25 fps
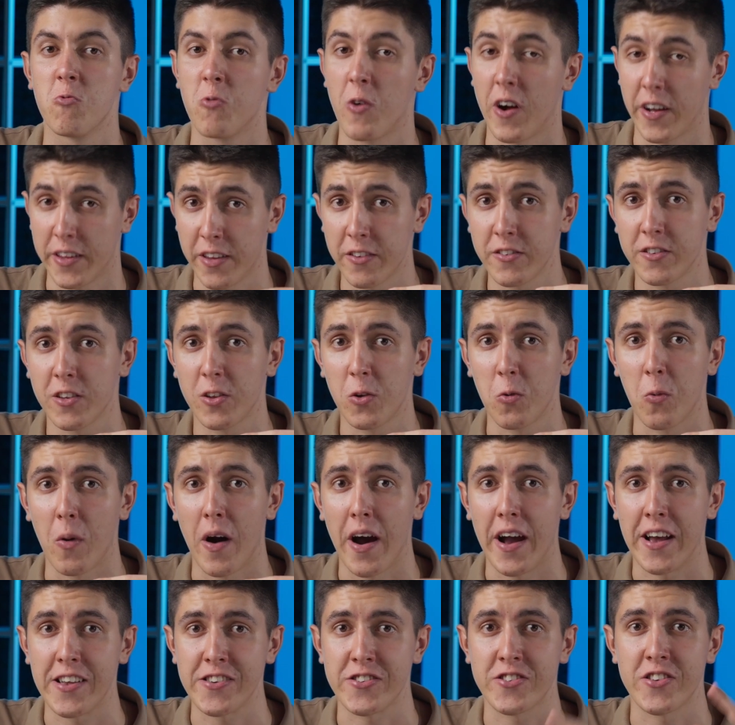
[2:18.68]
right on the
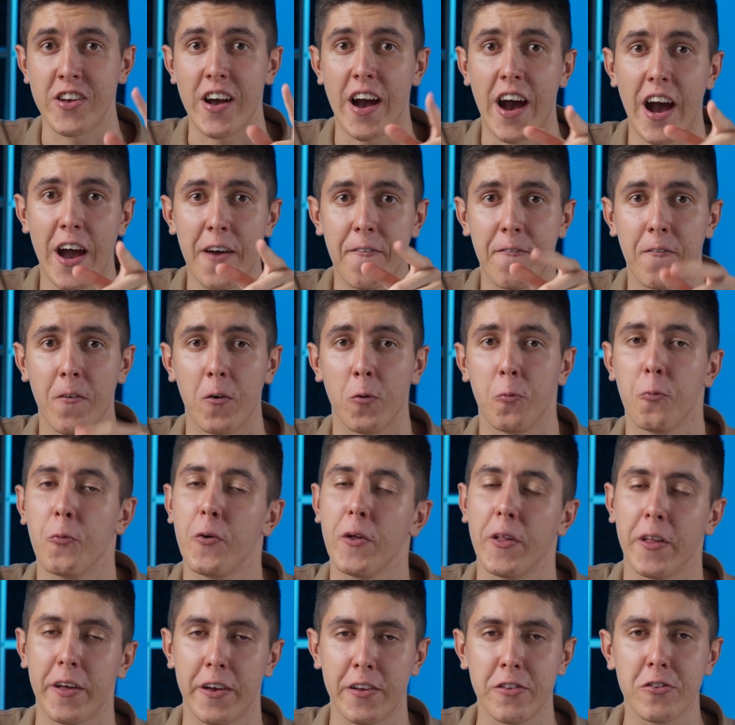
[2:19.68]
device, the iPhone
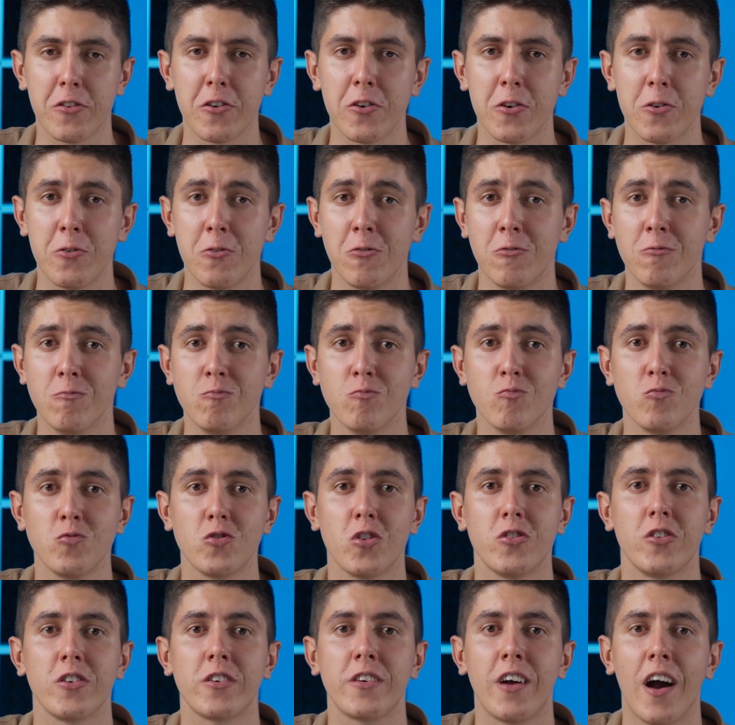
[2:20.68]
will hint to you
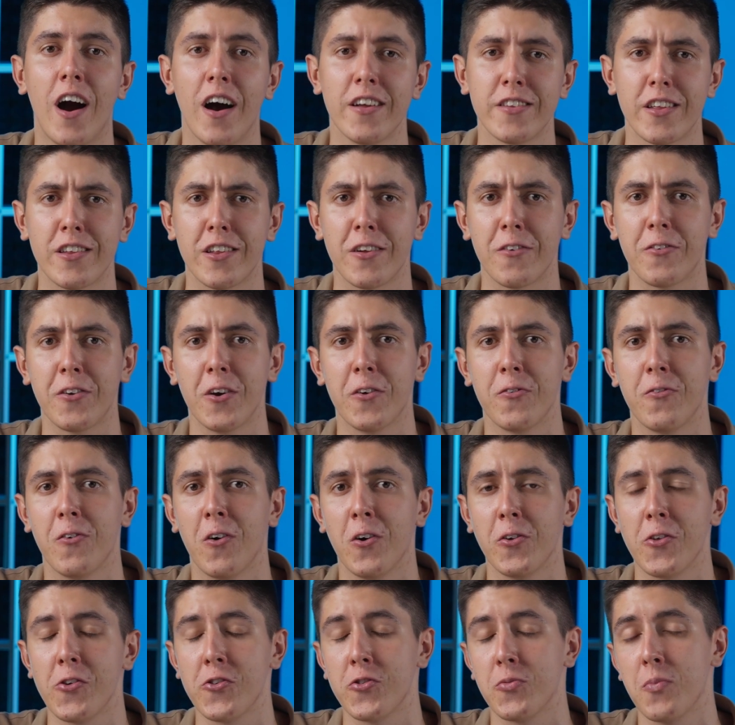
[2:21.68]
that the content of your
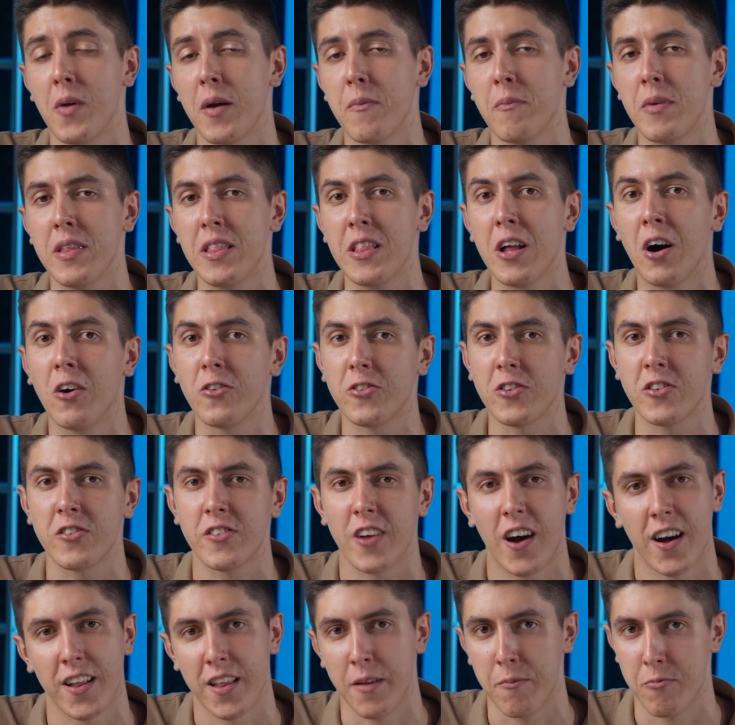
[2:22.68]
photos might be not
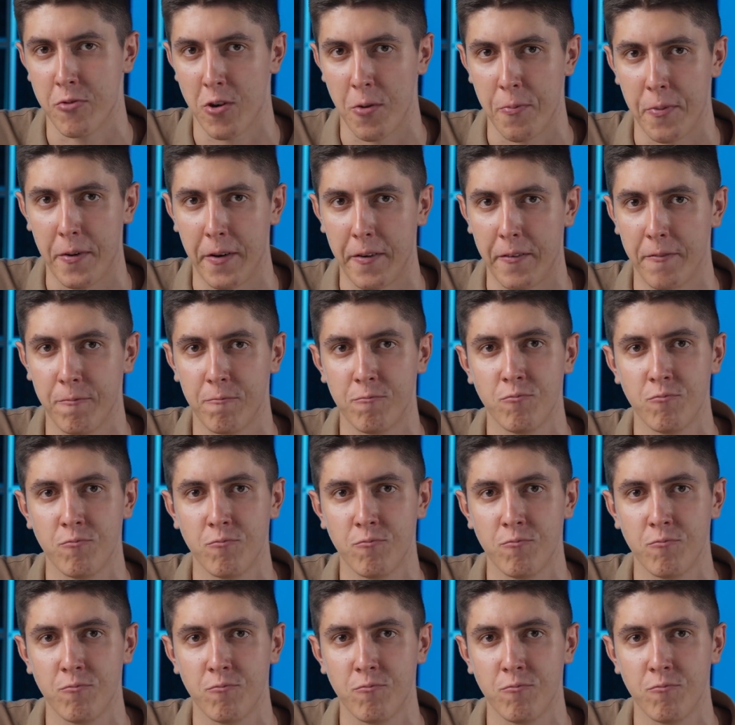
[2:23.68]
entirely proper.